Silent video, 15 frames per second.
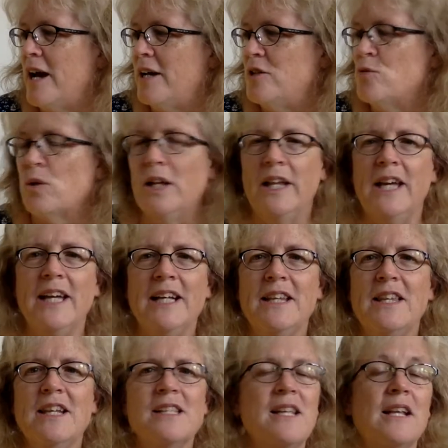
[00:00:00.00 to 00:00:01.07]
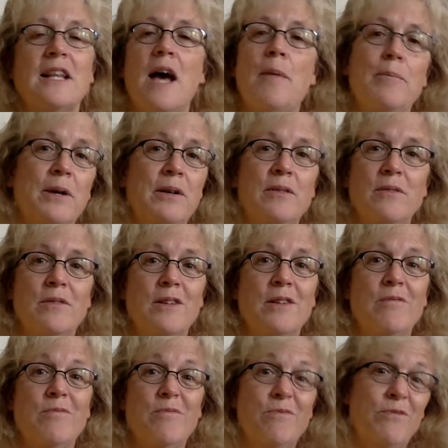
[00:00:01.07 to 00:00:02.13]
drilling and things like that. But
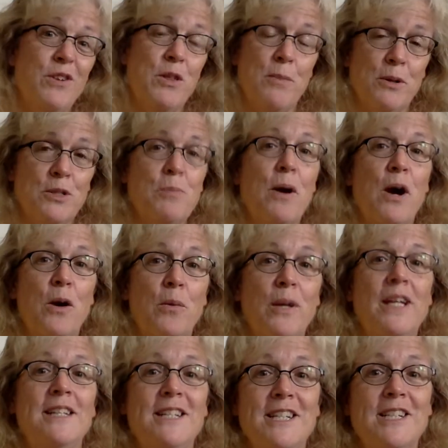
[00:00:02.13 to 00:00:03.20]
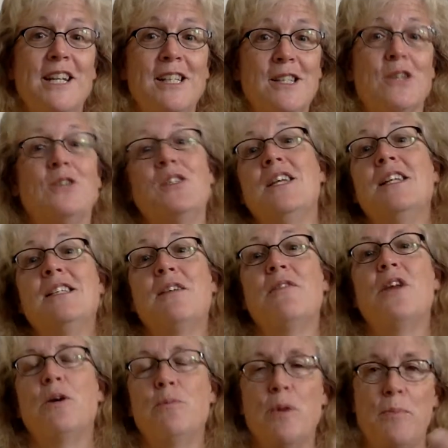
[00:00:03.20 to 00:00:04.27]
for the most part, we can teach kids those things if
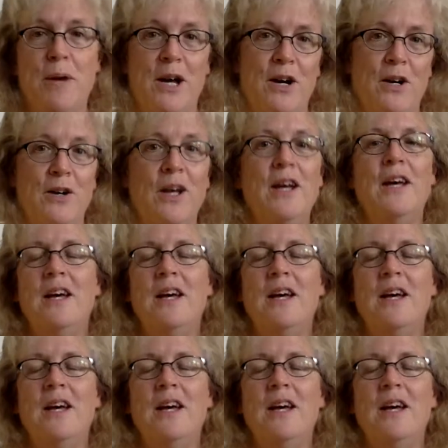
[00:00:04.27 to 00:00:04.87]
they're prepared